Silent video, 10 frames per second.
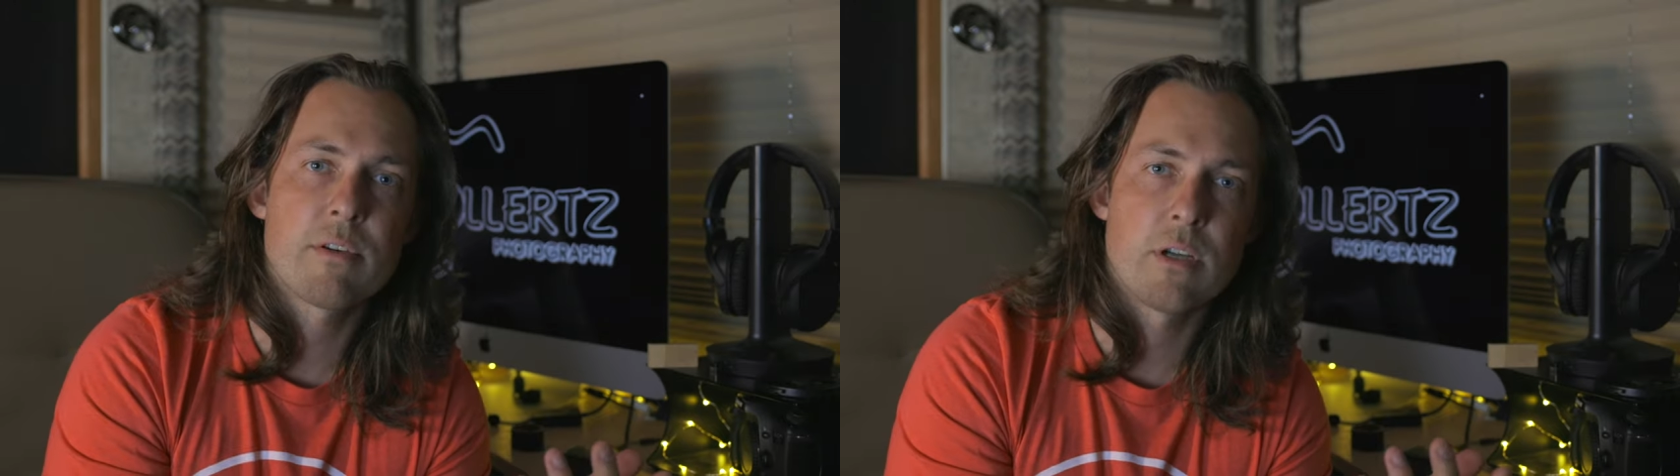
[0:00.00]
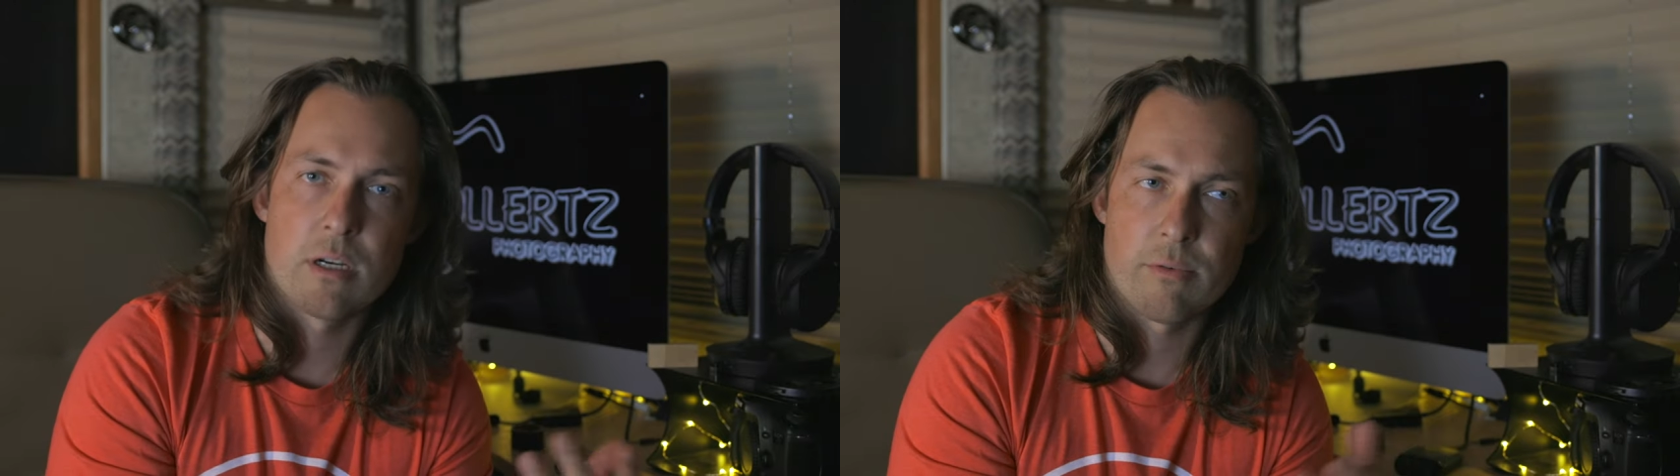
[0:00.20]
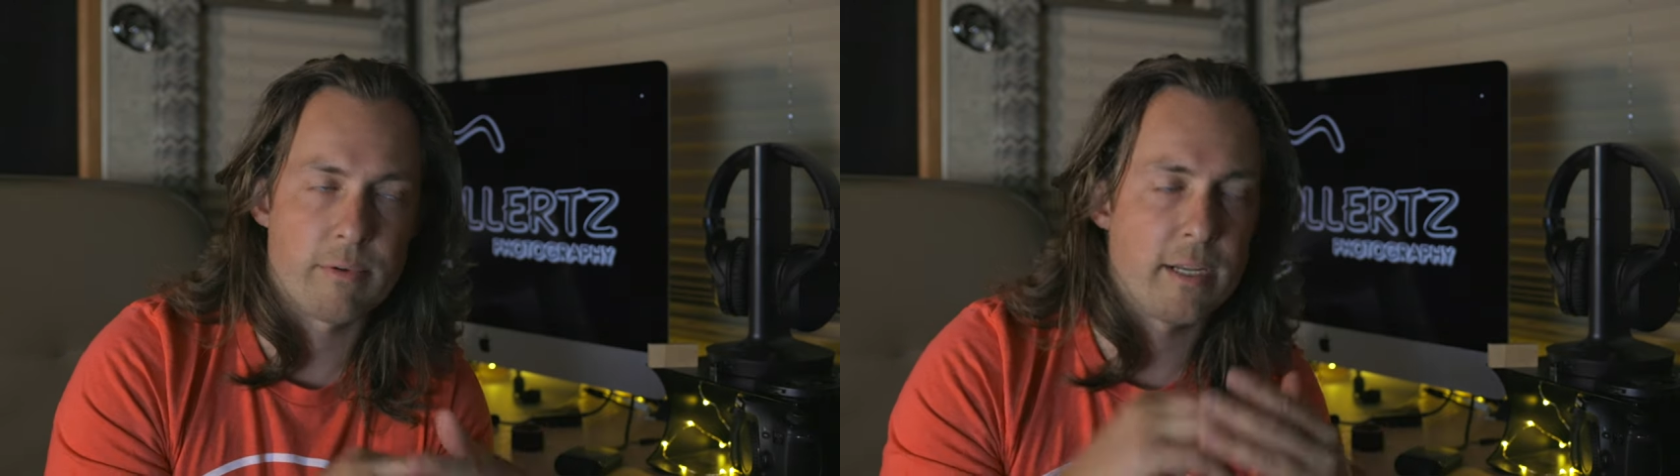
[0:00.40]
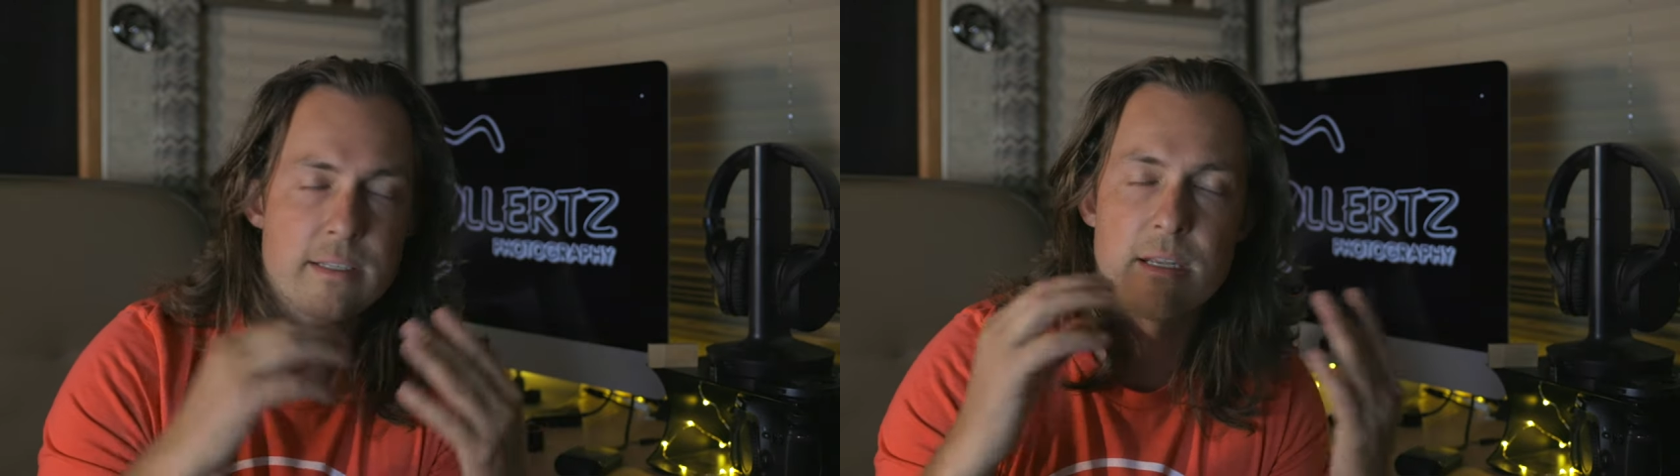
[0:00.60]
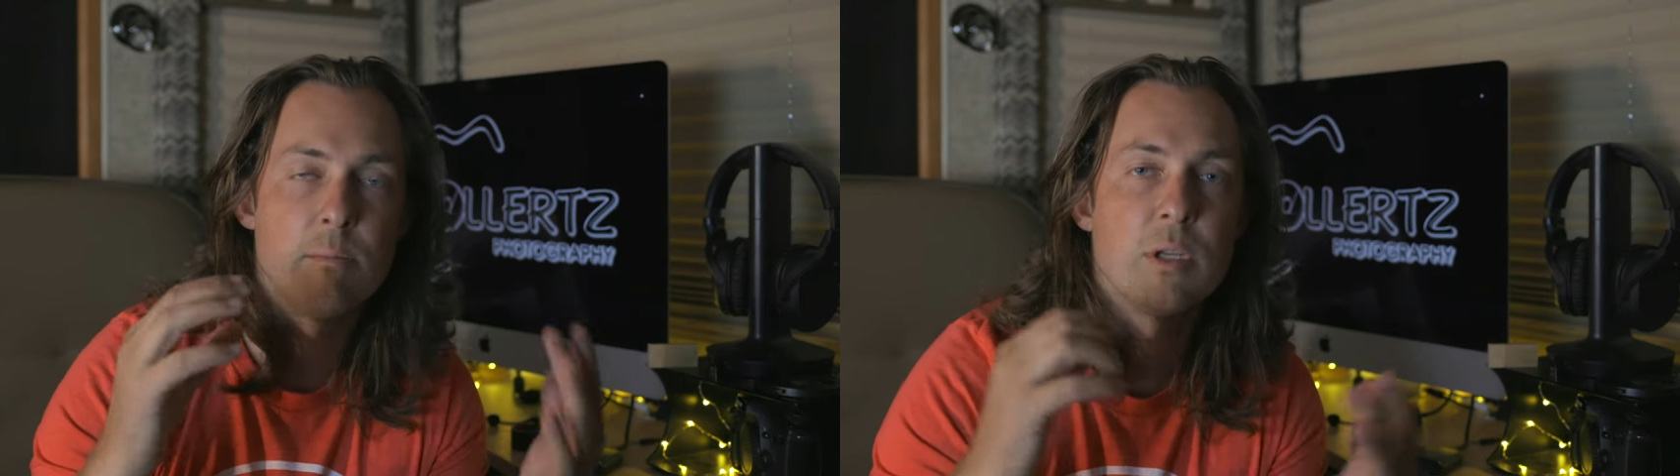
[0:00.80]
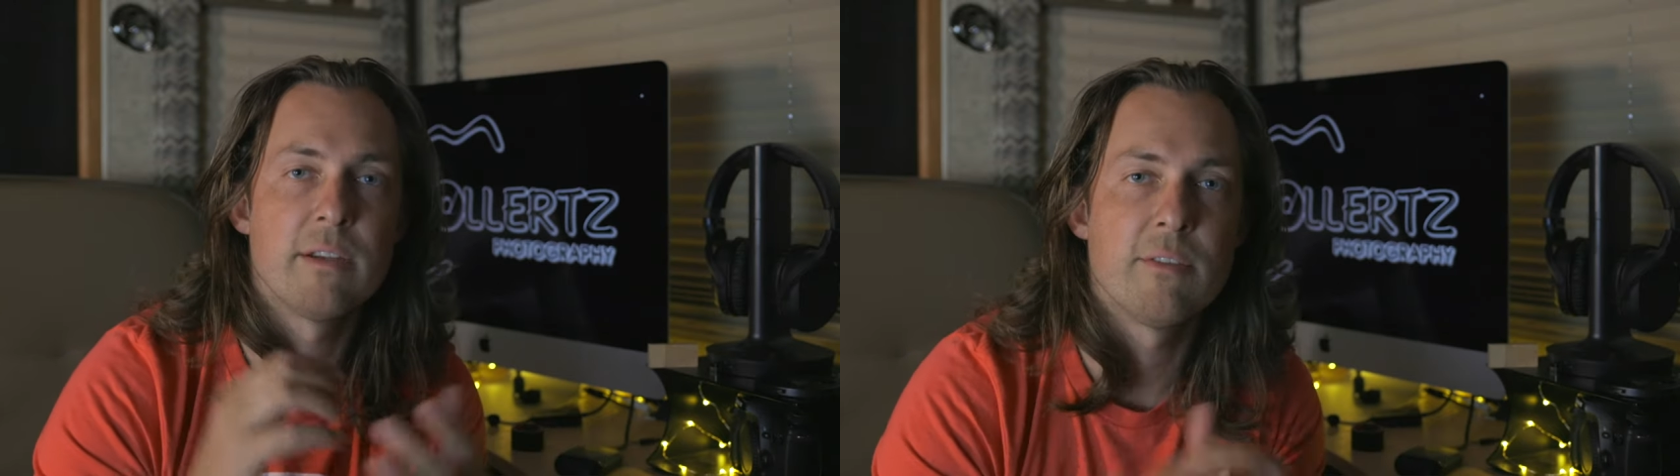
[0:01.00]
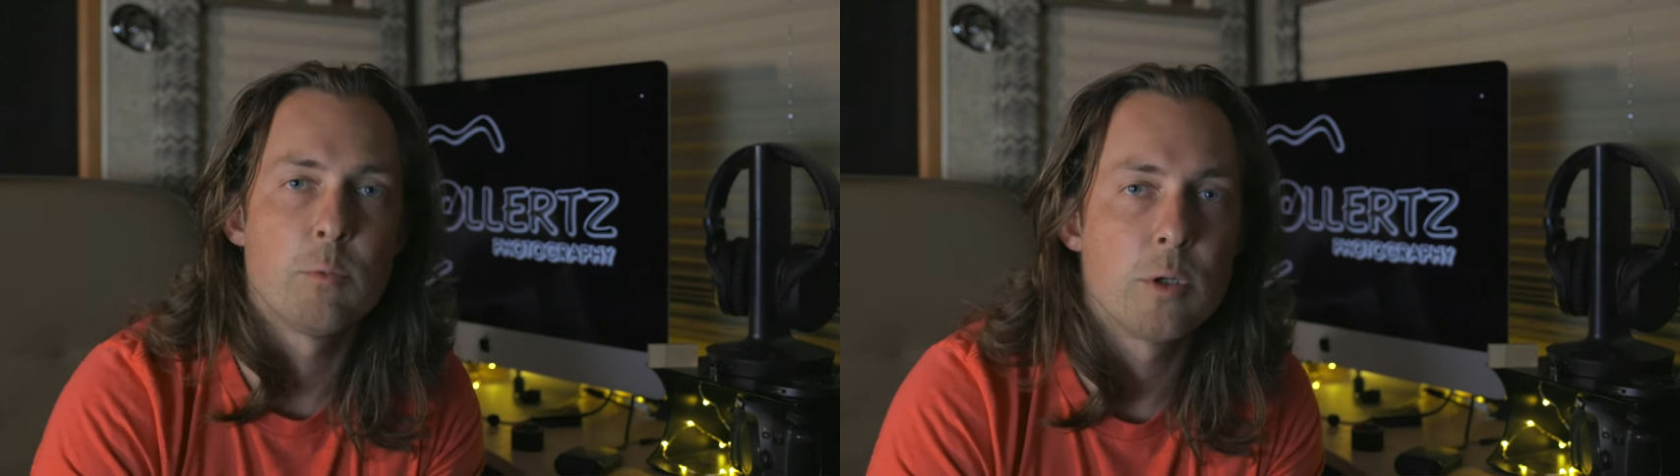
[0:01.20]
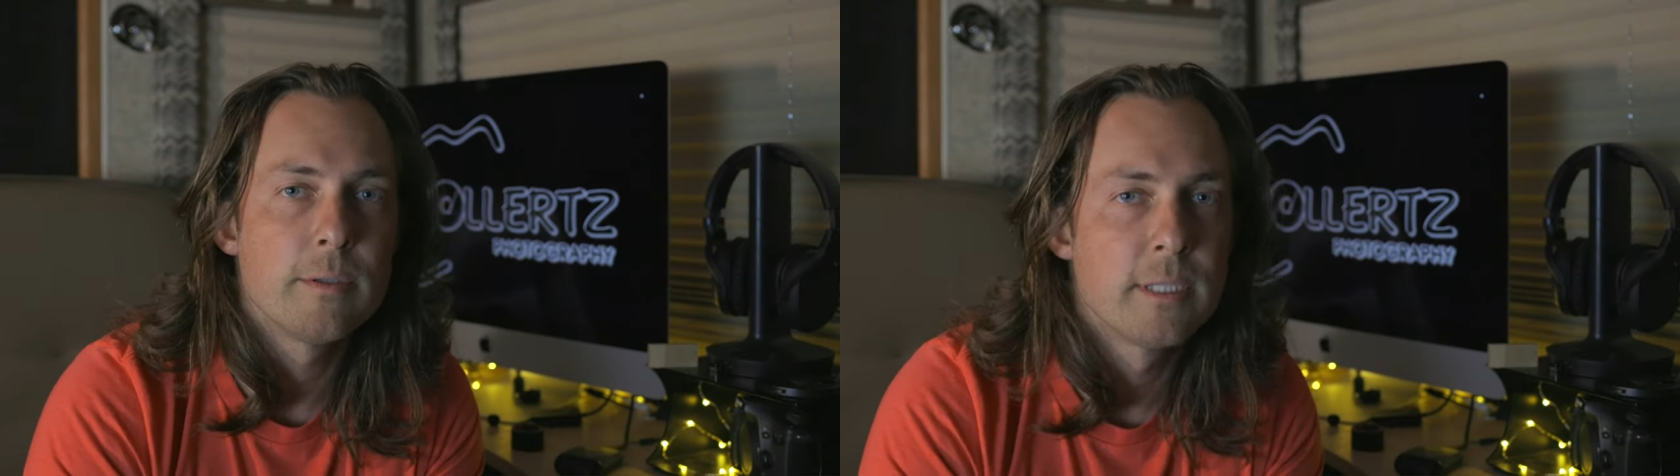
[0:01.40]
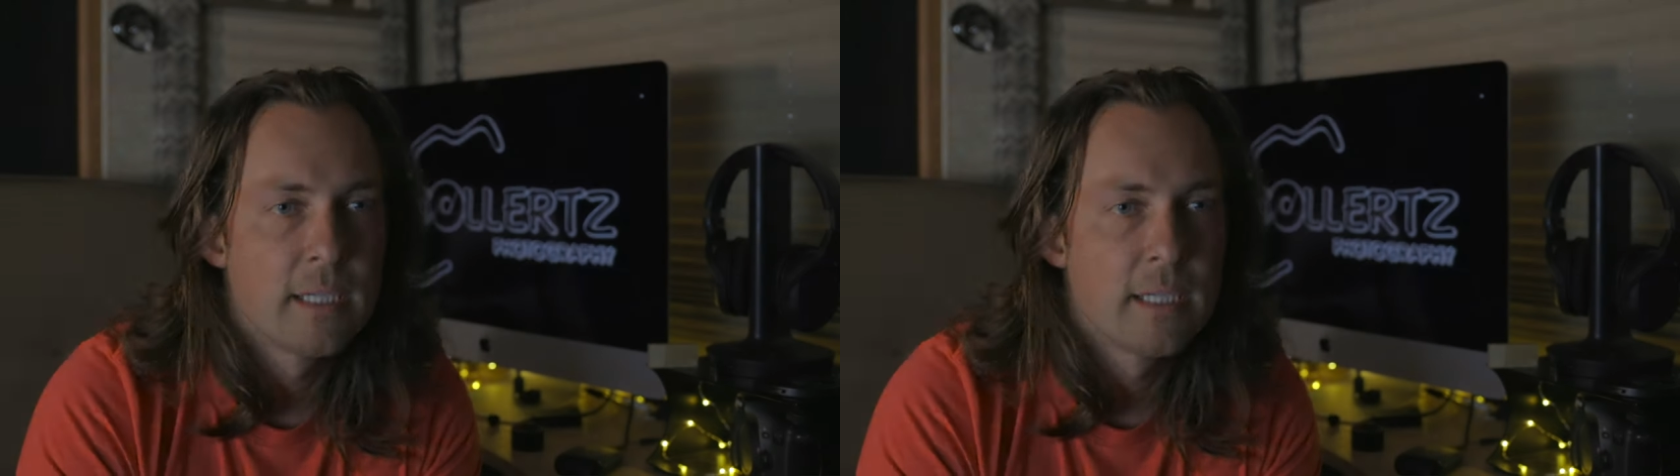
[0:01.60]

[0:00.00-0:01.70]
photography, it's unbelievable.